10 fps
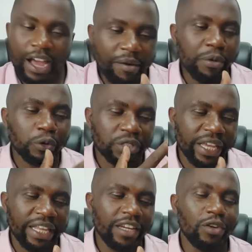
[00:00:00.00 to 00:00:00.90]
And because
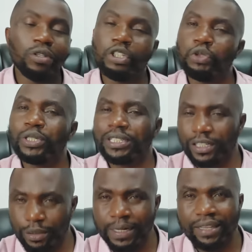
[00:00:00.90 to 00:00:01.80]
Kenya did not issue a
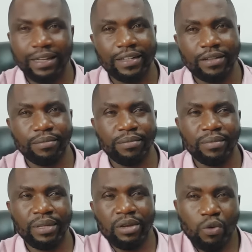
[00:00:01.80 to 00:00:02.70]
statement at that time,
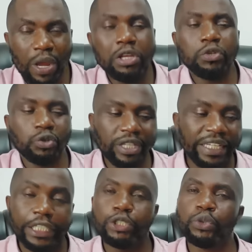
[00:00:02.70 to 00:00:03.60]
why should
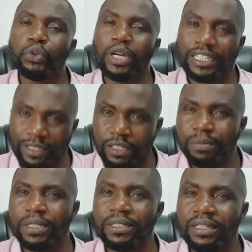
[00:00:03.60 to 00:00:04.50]
they issue a
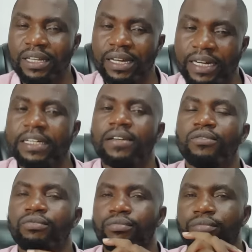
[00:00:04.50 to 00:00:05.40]
statement right now?